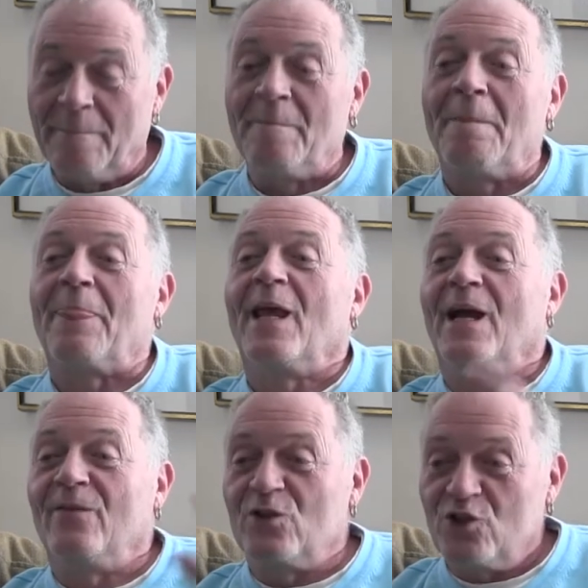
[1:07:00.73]
Uh -huh.
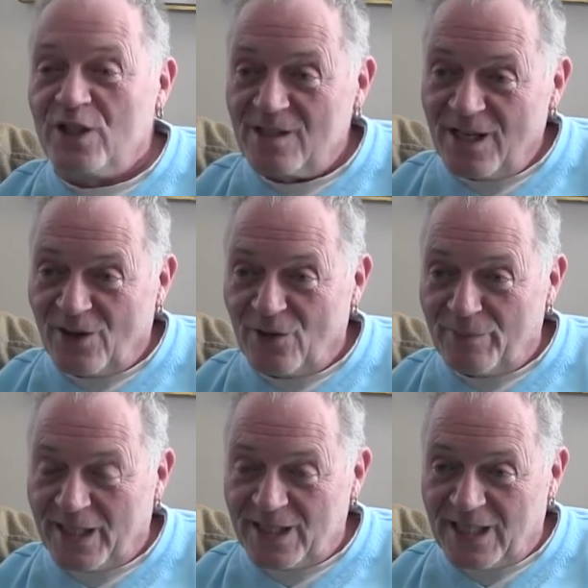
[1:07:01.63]
And the sheets held the
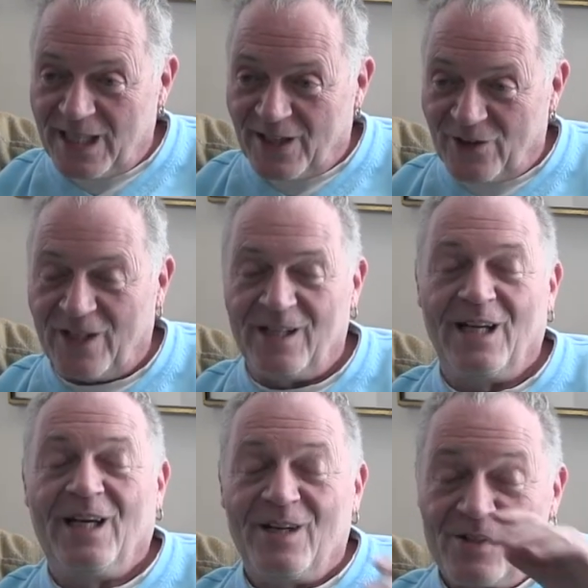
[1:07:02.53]
bed together, and
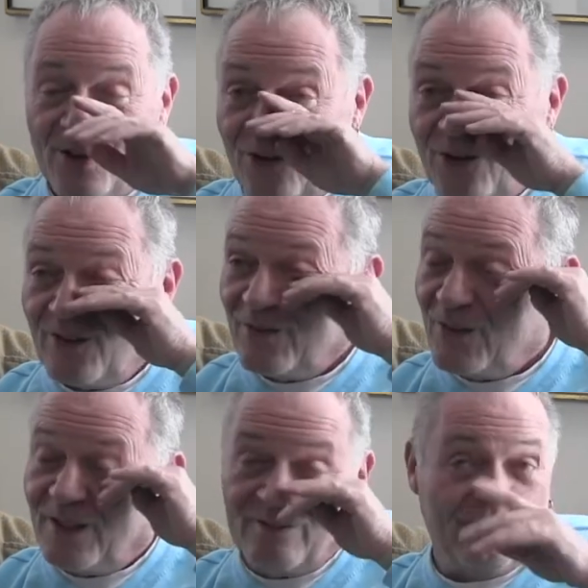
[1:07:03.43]
so
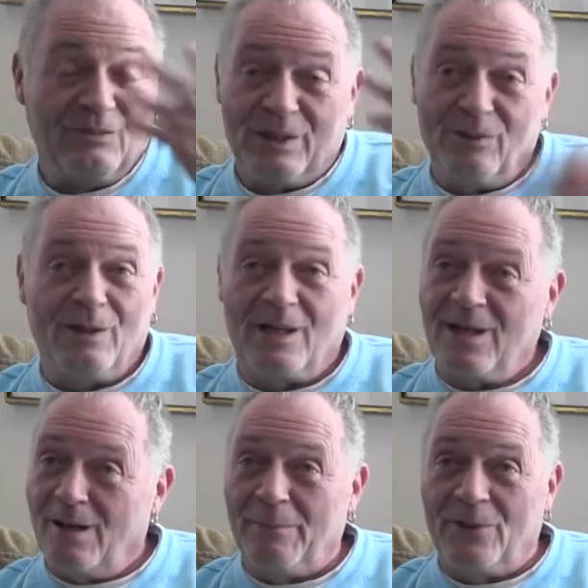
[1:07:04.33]
we were a
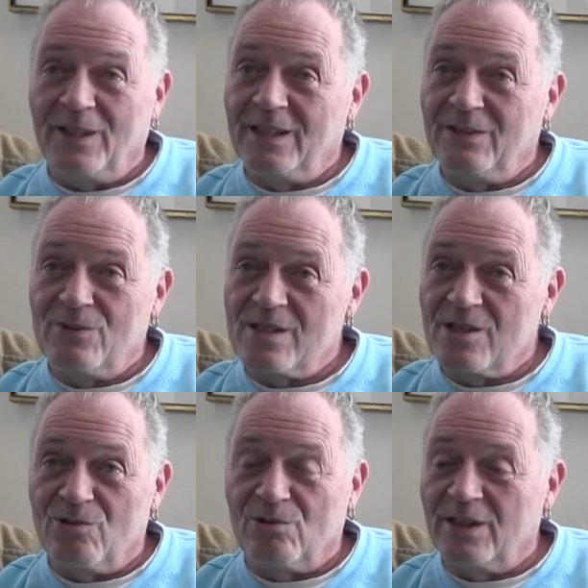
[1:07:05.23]
couple, and it
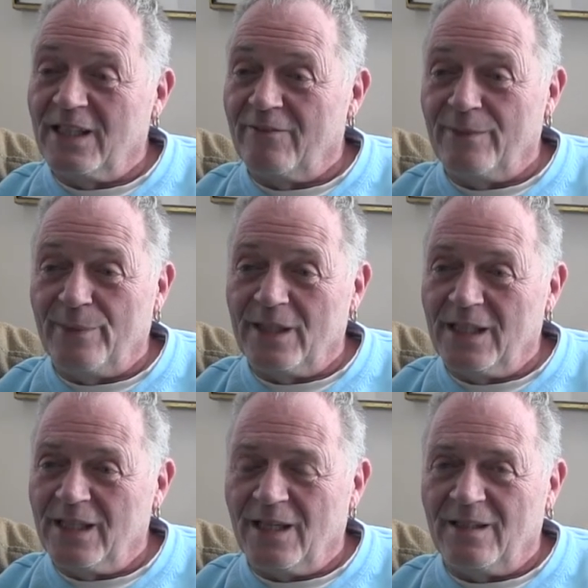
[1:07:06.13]
was cool, and
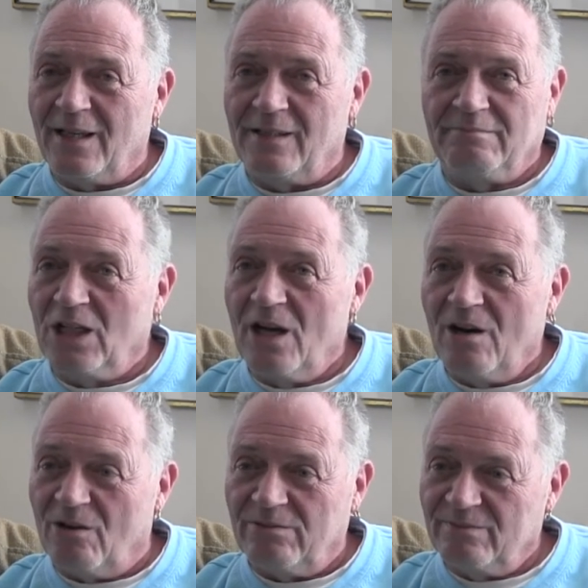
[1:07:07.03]
everybody uh,
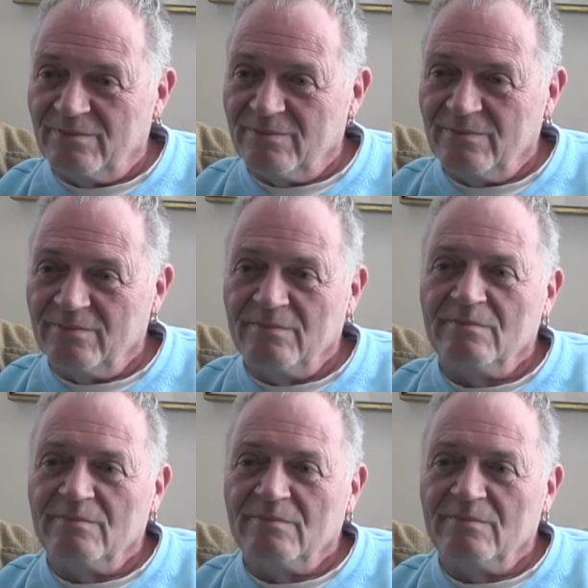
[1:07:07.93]
no. Uh -huh.